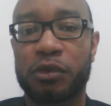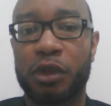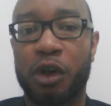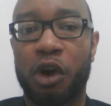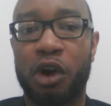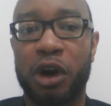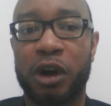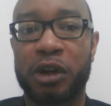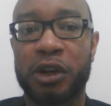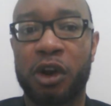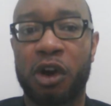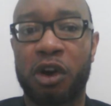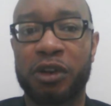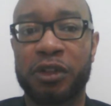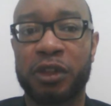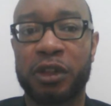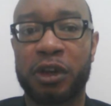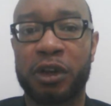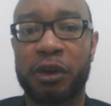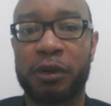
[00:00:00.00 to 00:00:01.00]
Are
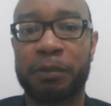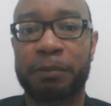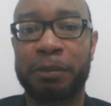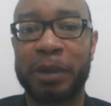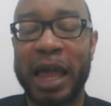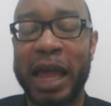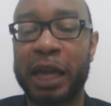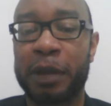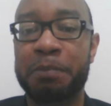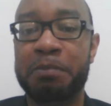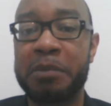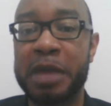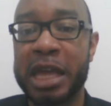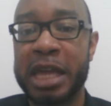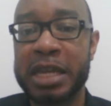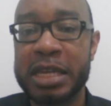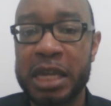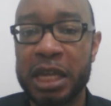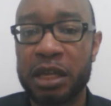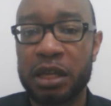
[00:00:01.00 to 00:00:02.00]
there black
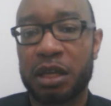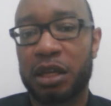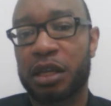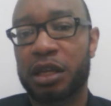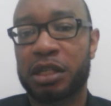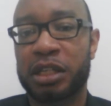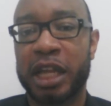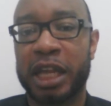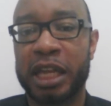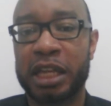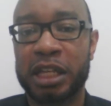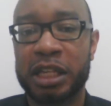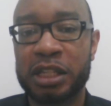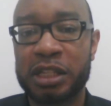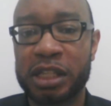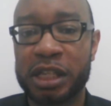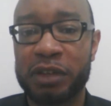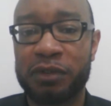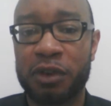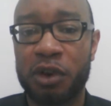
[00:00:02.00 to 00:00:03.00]
men taking
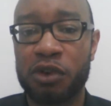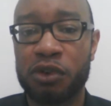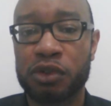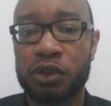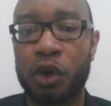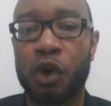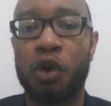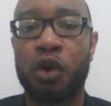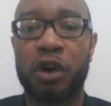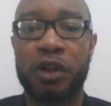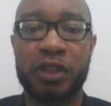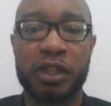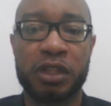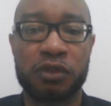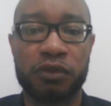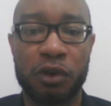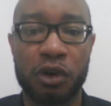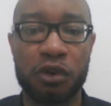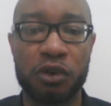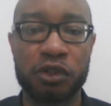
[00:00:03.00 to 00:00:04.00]
these lead roles, or are these
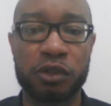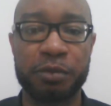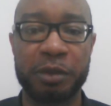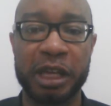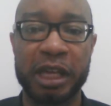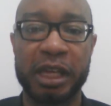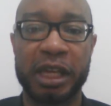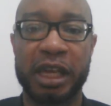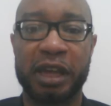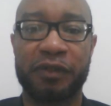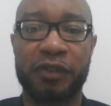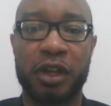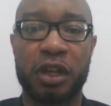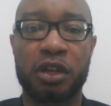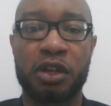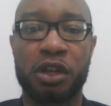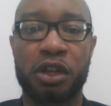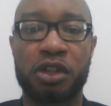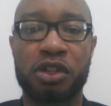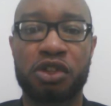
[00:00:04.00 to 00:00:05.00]
roles being
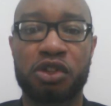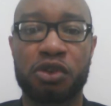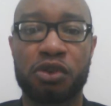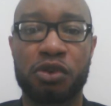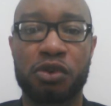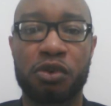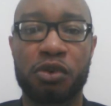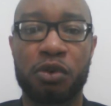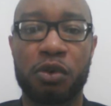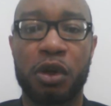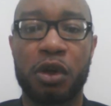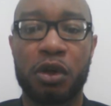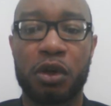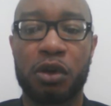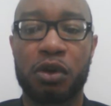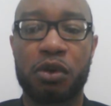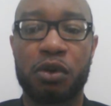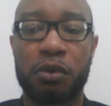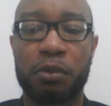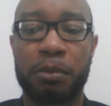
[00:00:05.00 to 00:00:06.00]
given to
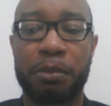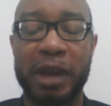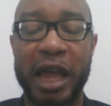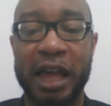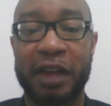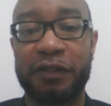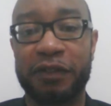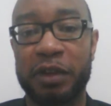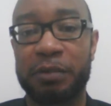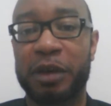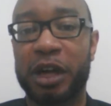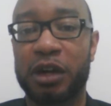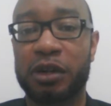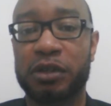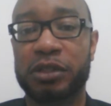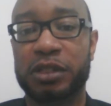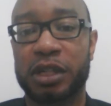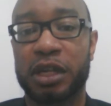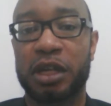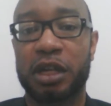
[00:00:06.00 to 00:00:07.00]
black
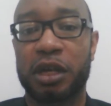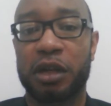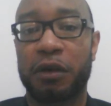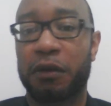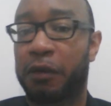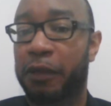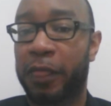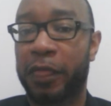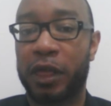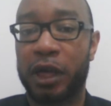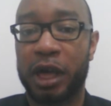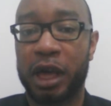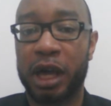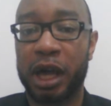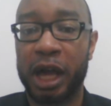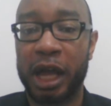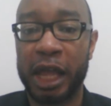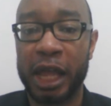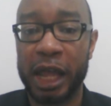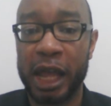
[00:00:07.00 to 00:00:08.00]
females?
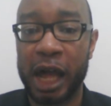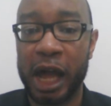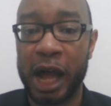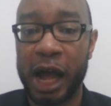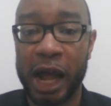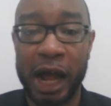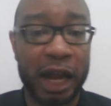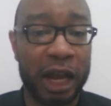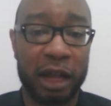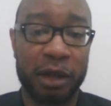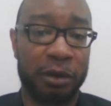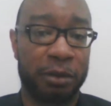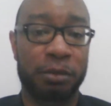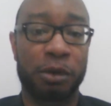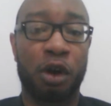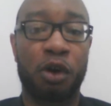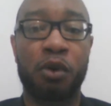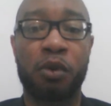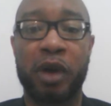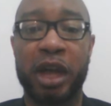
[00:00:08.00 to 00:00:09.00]
I am in
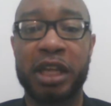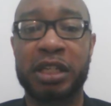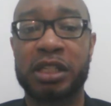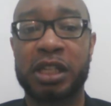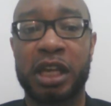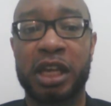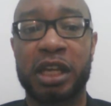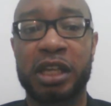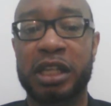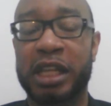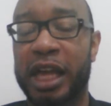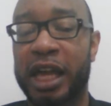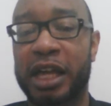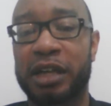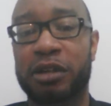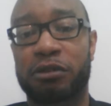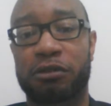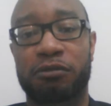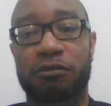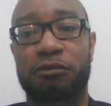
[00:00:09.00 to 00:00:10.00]
no way saying
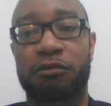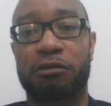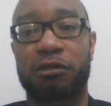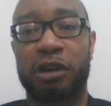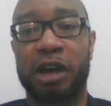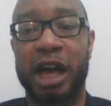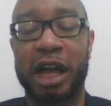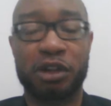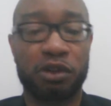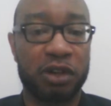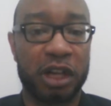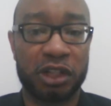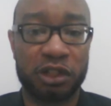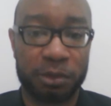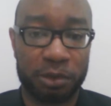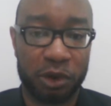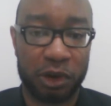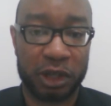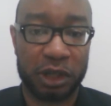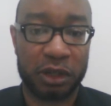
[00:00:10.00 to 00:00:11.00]
that I do not
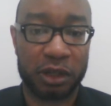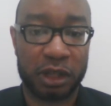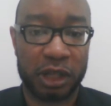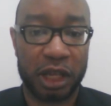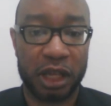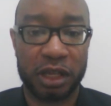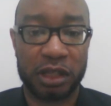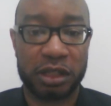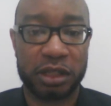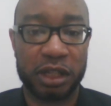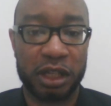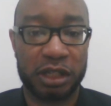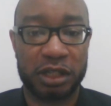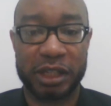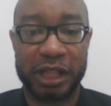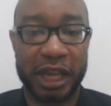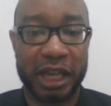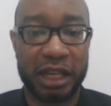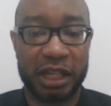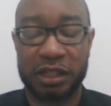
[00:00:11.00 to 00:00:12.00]
support
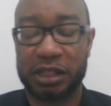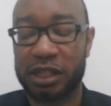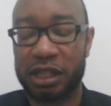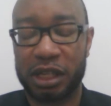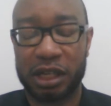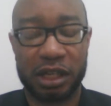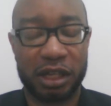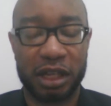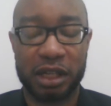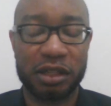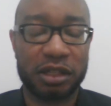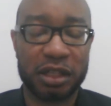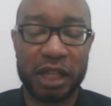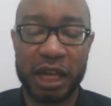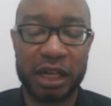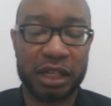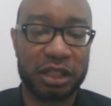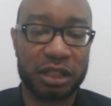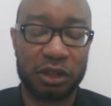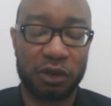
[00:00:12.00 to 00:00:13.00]
these ladies.
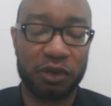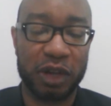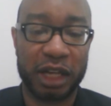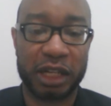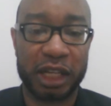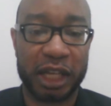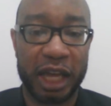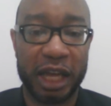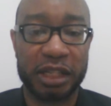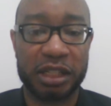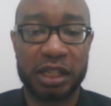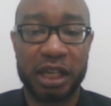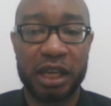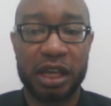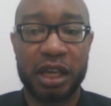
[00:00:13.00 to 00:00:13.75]
That is so not the case.